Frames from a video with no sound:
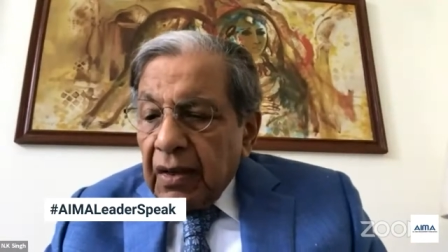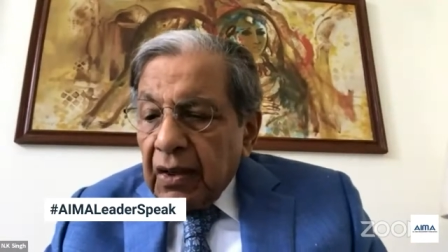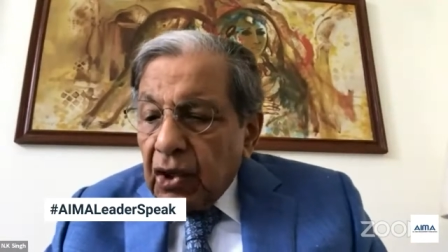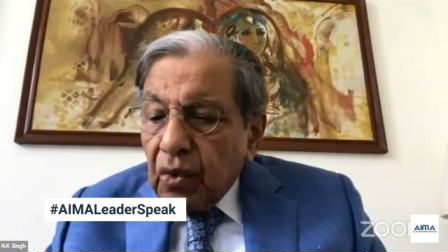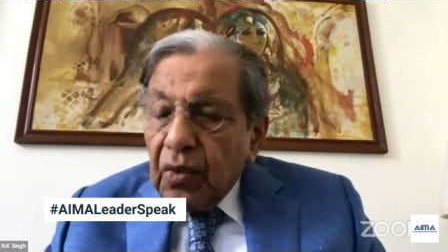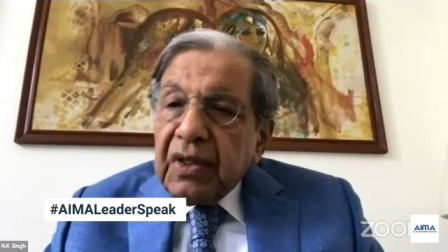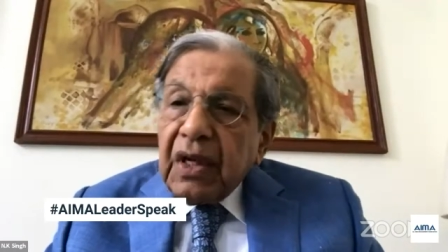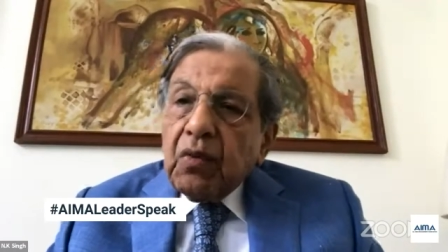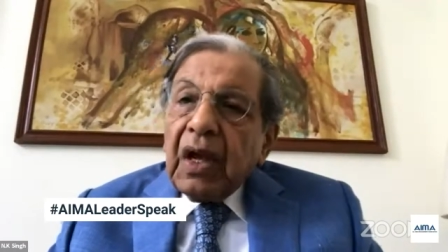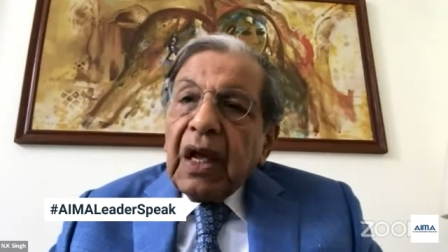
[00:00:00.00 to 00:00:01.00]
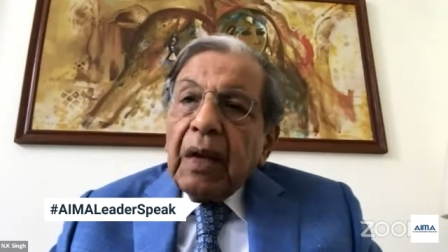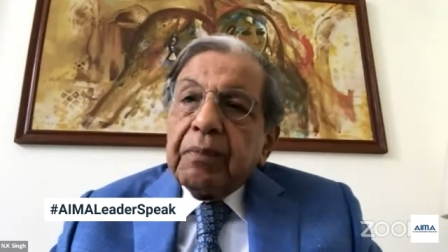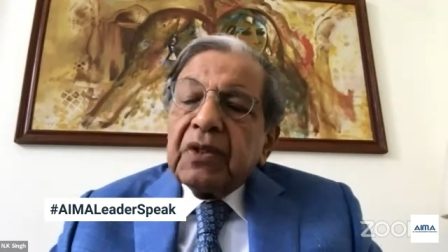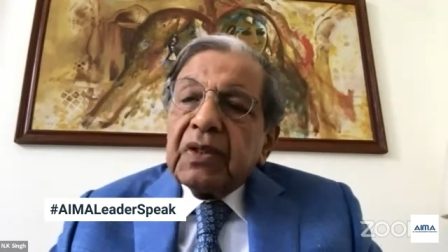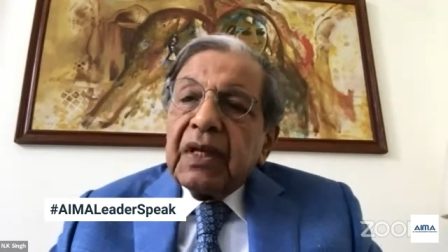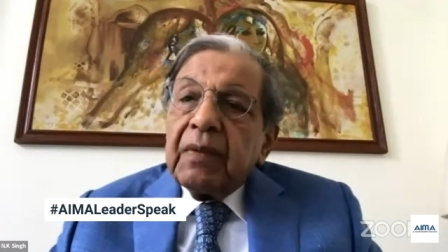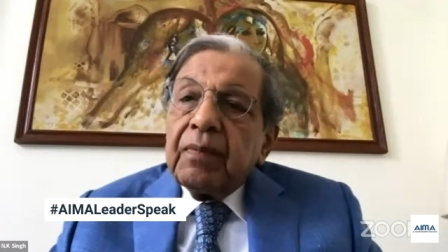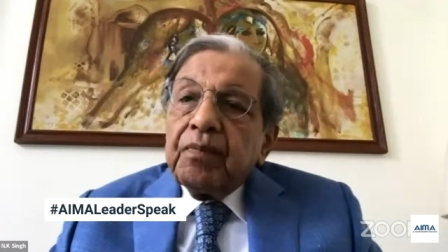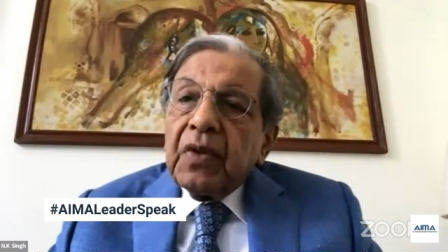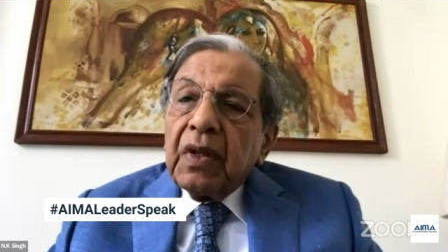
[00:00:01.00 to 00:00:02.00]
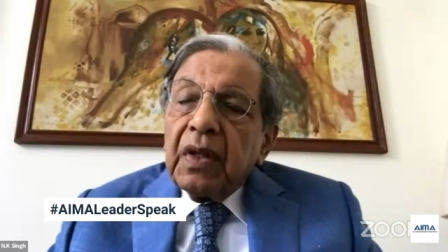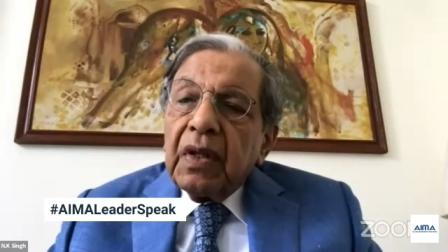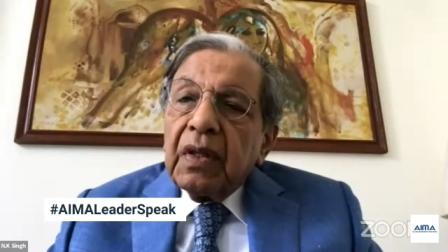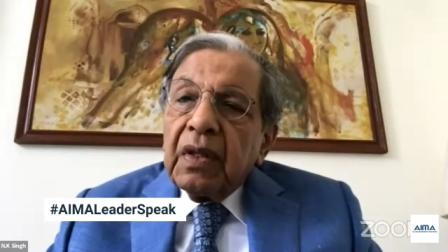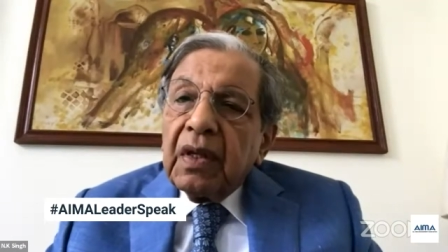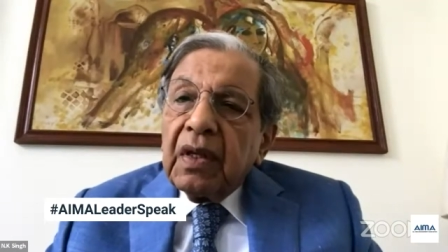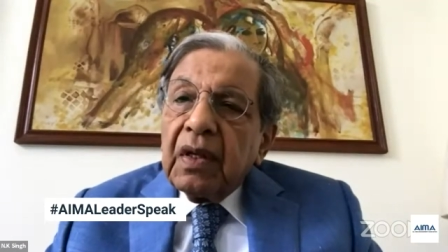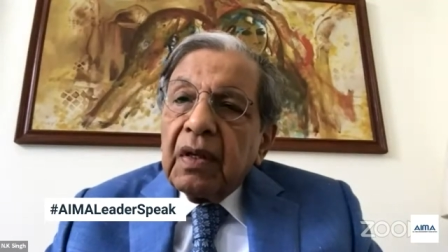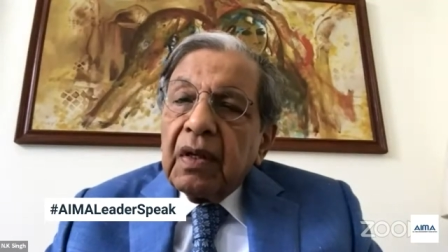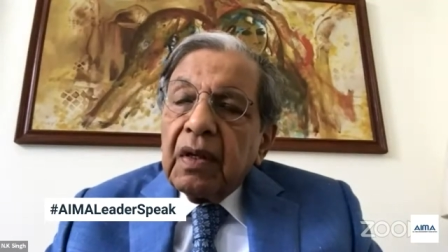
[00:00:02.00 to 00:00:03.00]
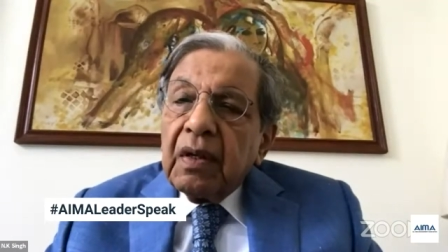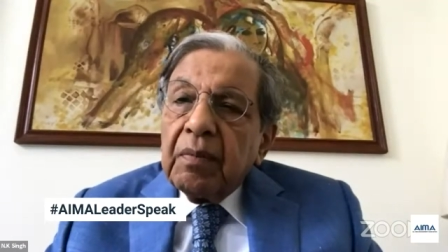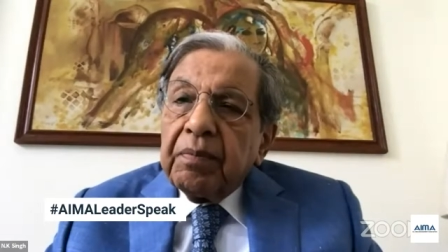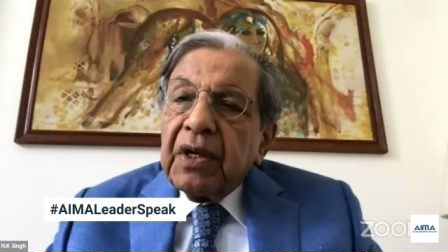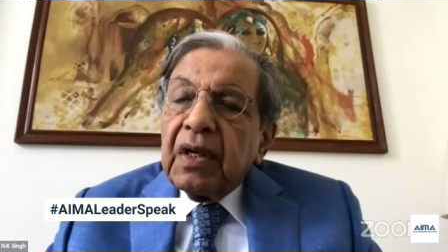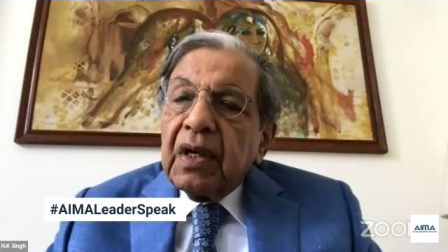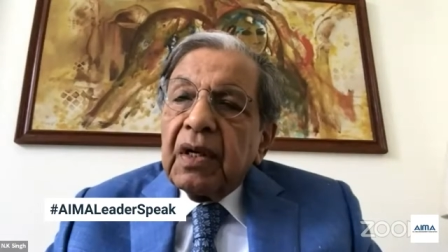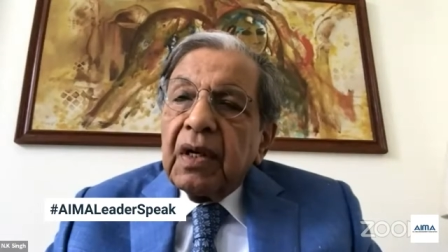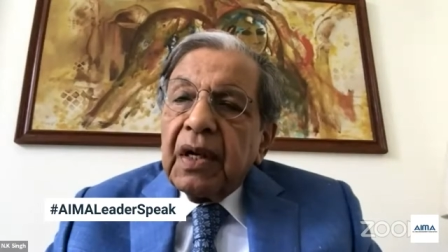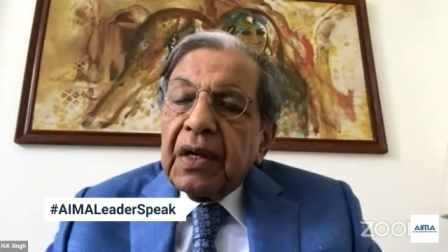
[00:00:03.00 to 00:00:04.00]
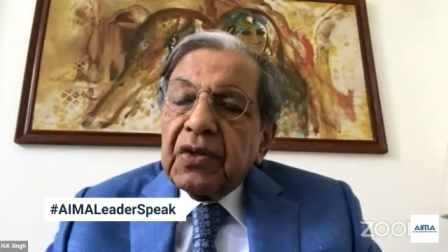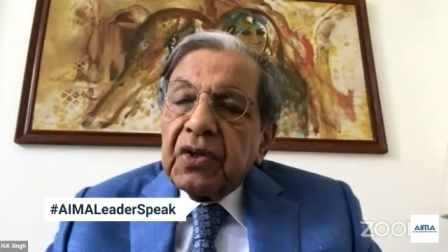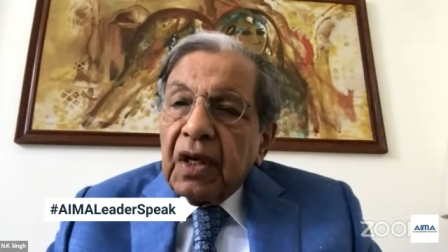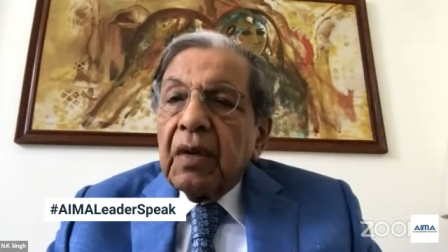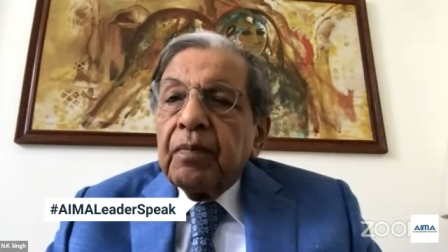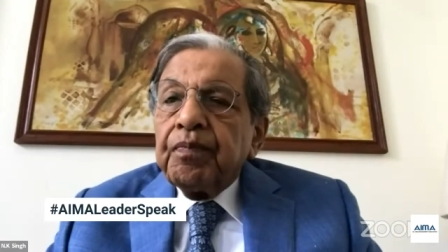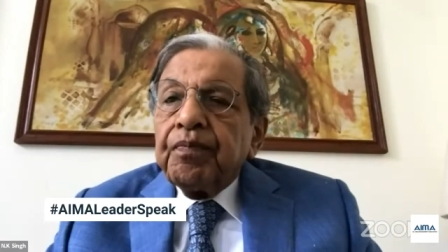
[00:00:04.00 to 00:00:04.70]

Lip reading: The issue is that what happens then in the period next year?